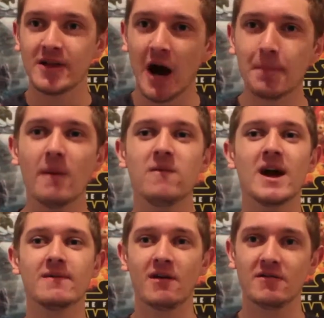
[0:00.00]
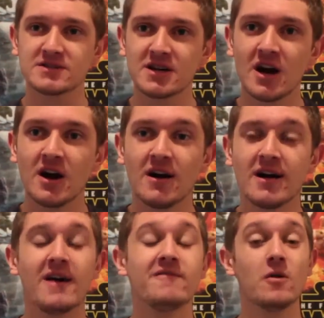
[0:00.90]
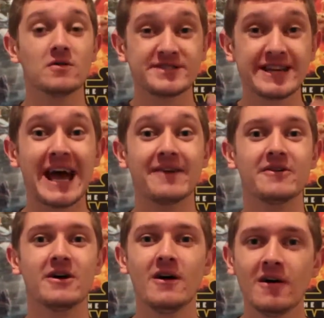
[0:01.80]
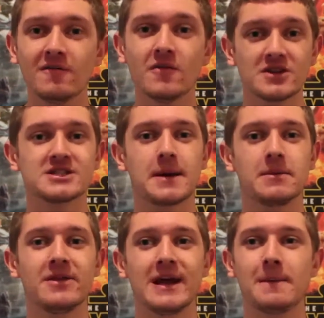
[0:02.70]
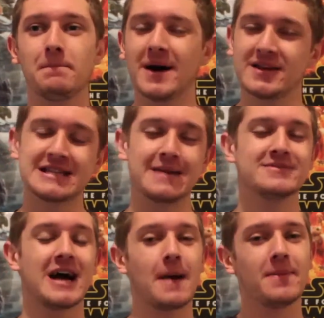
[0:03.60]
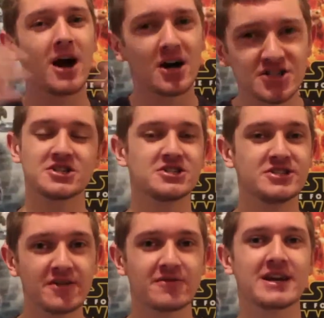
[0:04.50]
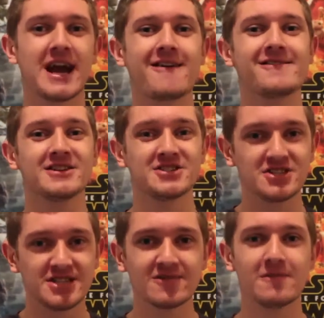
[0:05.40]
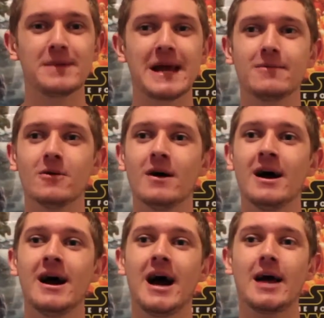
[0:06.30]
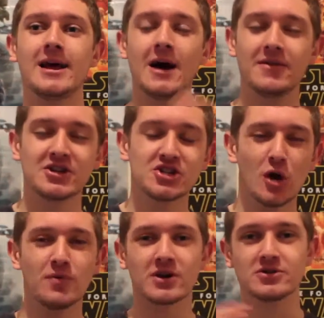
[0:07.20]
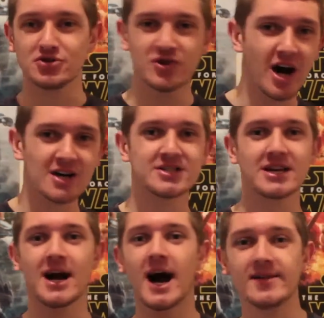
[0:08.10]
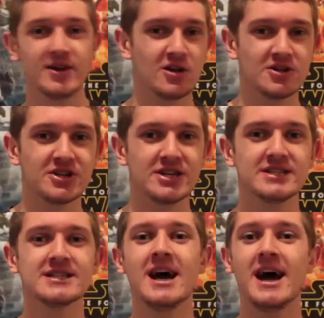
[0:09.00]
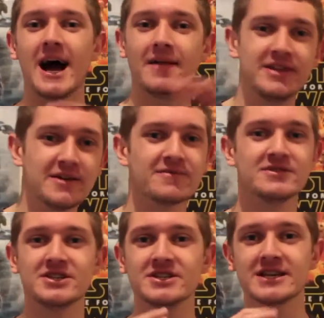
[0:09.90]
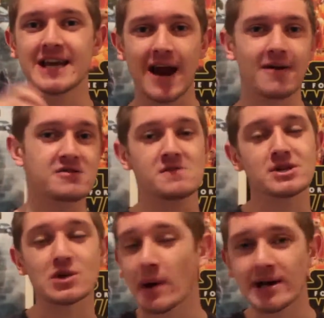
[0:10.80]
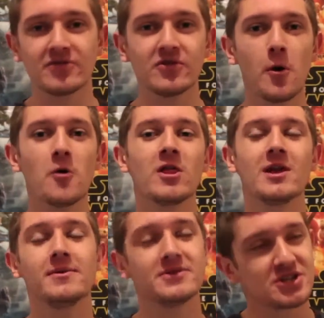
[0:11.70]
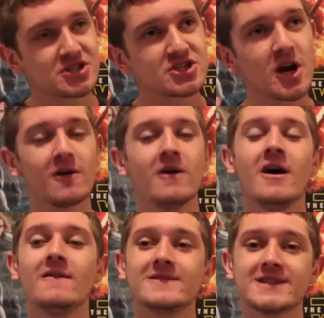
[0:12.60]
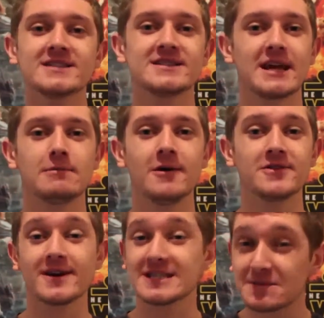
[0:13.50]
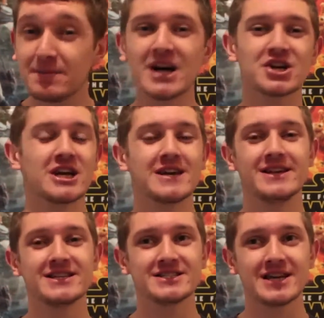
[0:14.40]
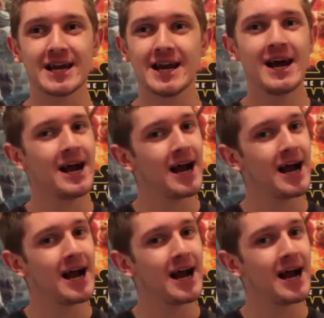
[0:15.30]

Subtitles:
They are both heroes that have fought together for the same thing, but at the same time they are such different characters, such different people, and then how they showed the contrasting ideologies and differences in character between the two of them. It was just so fantastically well done, especially in this scene.